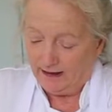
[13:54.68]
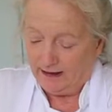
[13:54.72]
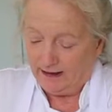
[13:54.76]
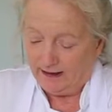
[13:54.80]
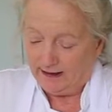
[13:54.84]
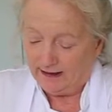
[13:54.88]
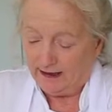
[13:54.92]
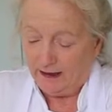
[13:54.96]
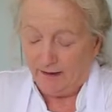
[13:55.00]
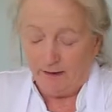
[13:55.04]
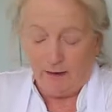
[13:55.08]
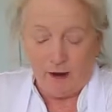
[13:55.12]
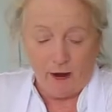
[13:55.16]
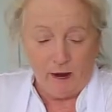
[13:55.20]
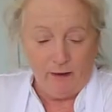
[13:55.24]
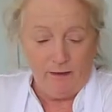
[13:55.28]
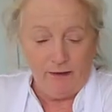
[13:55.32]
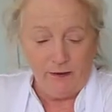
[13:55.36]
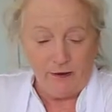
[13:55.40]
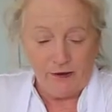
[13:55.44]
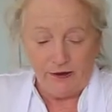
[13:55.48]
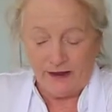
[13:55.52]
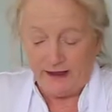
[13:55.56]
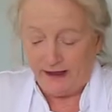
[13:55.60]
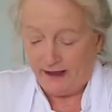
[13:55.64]
some
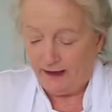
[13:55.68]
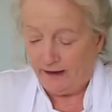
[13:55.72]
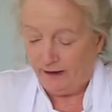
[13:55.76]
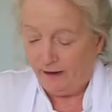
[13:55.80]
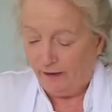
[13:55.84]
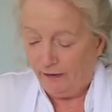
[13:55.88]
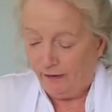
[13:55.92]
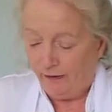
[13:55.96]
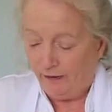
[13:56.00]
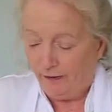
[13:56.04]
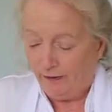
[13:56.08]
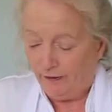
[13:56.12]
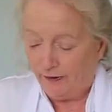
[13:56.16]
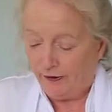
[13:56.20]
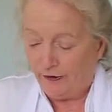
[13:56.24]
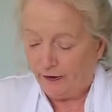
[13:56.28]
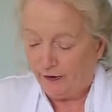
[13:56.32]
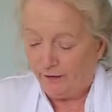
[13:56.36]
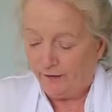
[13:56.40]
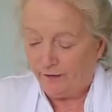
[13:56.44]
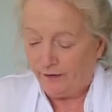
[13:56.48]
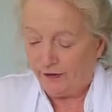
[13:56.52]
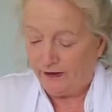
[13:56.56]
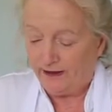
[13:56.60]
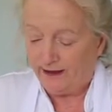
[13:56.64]
aubergine, which
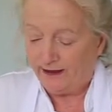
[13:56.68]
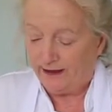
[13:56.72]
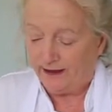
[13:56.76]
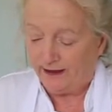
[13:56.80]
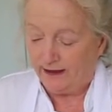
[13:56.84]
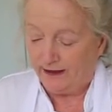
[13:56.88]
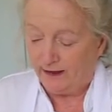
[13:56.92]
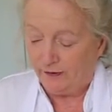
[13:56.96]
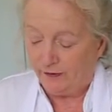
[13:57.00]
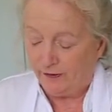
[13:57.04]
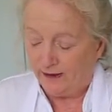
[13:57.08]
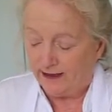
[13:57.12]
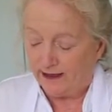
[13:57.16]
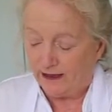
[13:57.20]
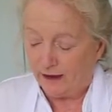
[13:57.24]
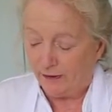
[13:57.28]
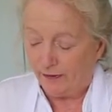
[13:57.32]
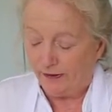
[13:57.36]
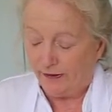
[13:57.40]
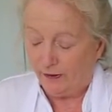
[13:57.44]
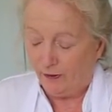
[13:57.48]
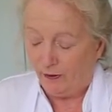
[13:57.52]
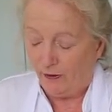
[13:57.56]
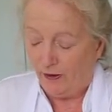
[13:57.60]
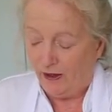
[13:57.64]
you've just drizzled
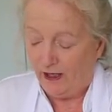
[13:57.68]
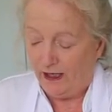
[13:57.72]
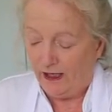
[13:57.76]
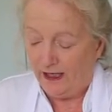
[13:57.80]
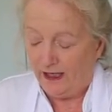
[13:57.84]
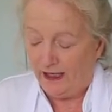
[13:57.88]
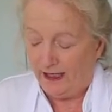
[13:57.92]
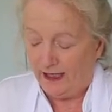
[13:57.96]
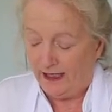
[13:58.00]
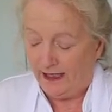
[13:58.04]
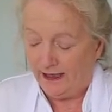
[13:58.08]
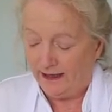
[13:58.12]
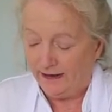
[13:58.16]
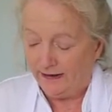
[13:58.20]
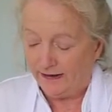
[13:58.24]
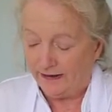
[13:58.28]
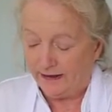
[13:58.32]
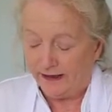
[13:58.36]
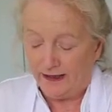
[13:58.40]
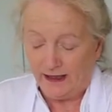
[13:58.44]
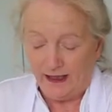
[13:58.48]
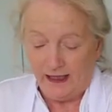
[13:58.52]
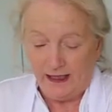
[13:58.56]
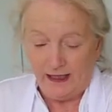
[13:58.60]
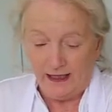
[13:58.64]
with oil and
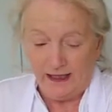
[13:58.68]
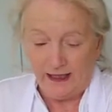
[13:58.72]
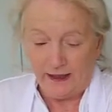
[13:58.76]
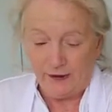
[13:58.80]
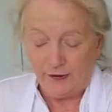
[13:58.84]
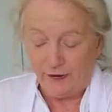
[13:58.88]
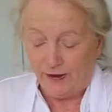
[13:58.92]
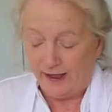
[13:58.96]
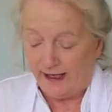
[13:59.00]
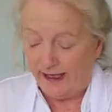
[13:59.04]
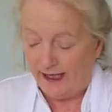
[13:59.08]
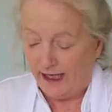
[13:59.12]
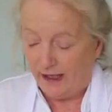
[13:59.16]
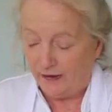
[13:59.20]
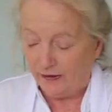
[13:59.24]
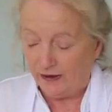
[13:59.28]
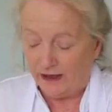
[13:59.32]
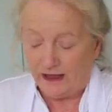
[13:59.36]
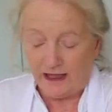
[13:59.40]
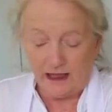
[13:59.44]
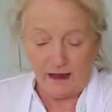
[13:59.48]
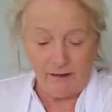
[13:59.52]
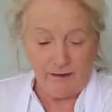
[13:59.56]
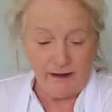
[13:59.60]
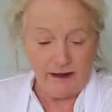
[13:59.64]
let dry out a
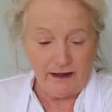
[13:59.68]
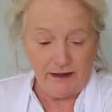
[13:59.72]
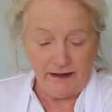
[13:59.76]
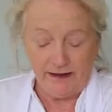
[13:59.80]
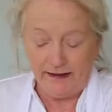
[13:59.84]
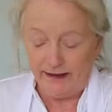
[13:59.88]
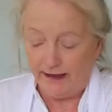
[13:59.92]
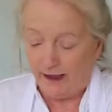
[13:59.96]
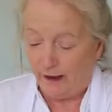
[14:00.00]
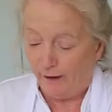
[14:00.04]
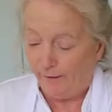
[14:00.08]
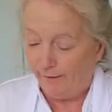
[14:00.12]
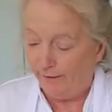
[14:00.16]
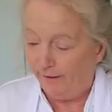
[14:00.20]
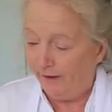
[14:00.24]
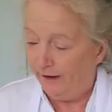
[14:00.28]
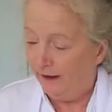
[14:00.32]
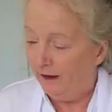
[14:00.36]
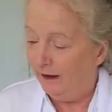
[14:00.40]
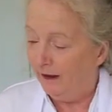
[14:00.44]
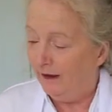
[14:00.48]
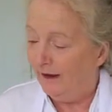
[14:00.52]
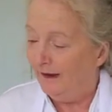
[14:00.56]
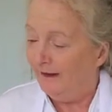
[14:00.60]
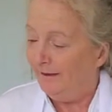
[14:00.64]
little bit in the
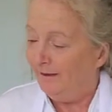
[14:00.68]
oven.